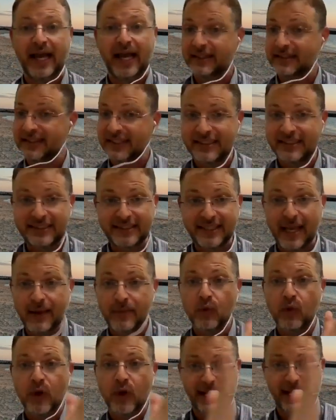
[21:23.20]
the same
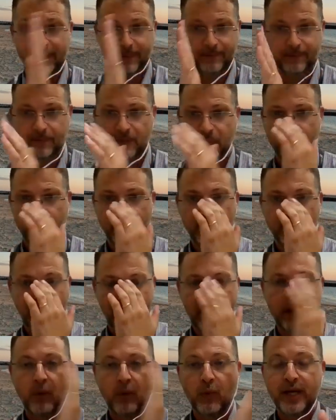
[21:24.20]
way.
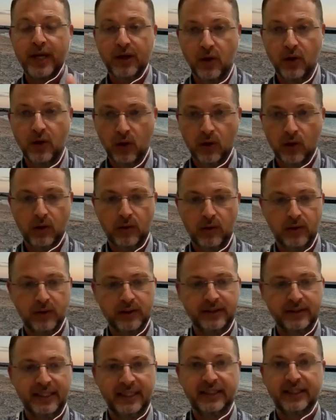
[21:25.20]
And we know
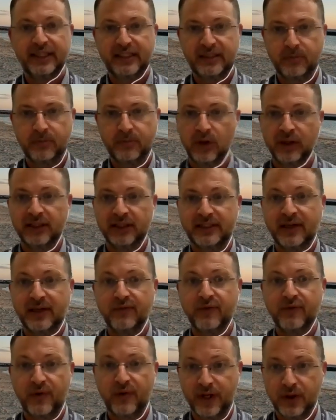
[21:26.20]
that these models are
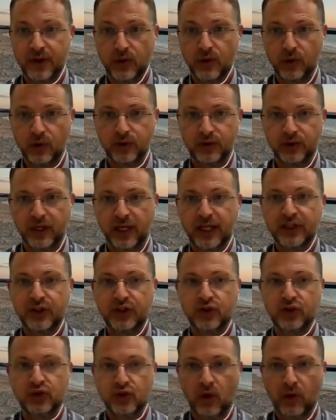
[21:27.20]
very good in
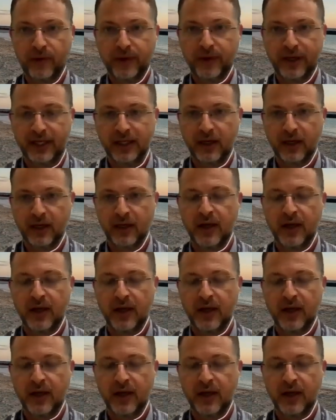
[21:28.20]
showing